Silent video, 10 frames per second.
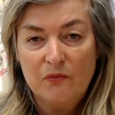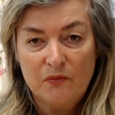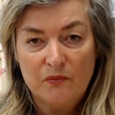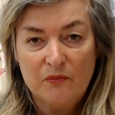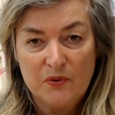
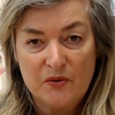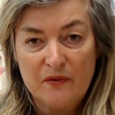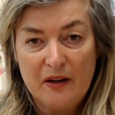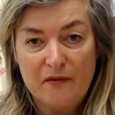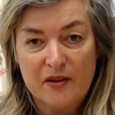which is
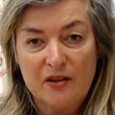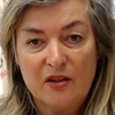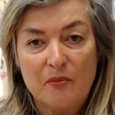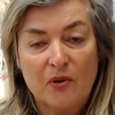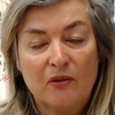very fitted to
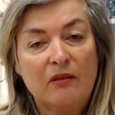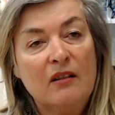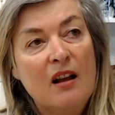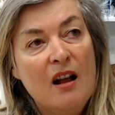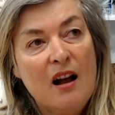the model.
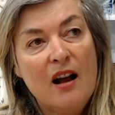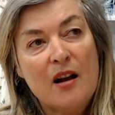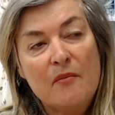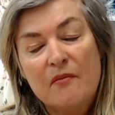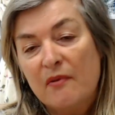
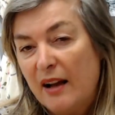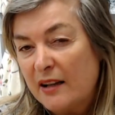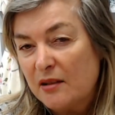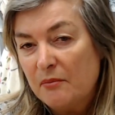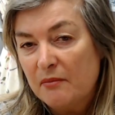
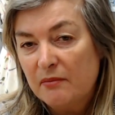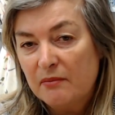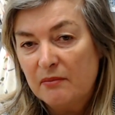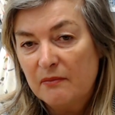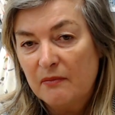Adam's
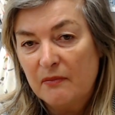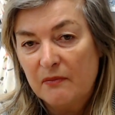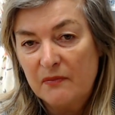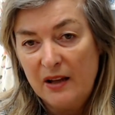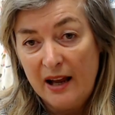
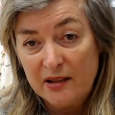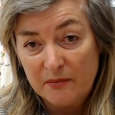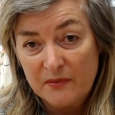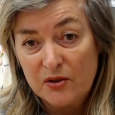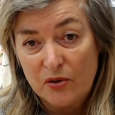
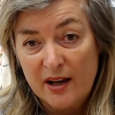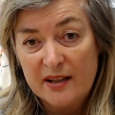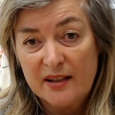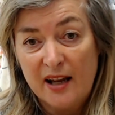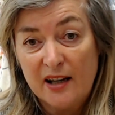dress
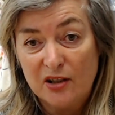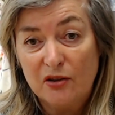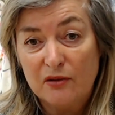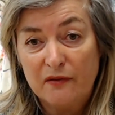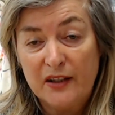had a lot
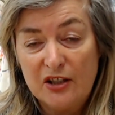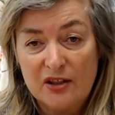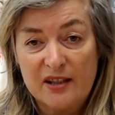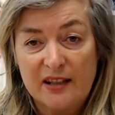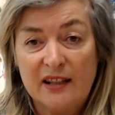of features
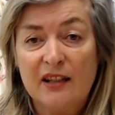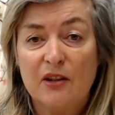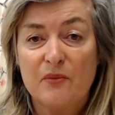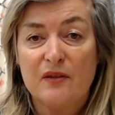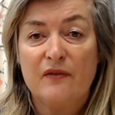in it. It
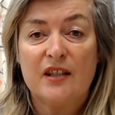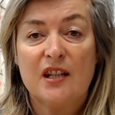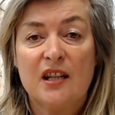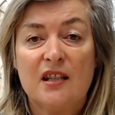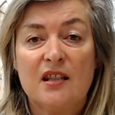was
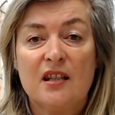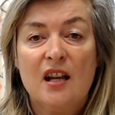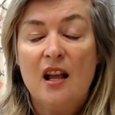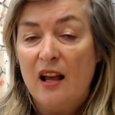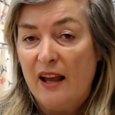fitted,
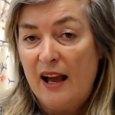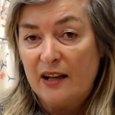it had the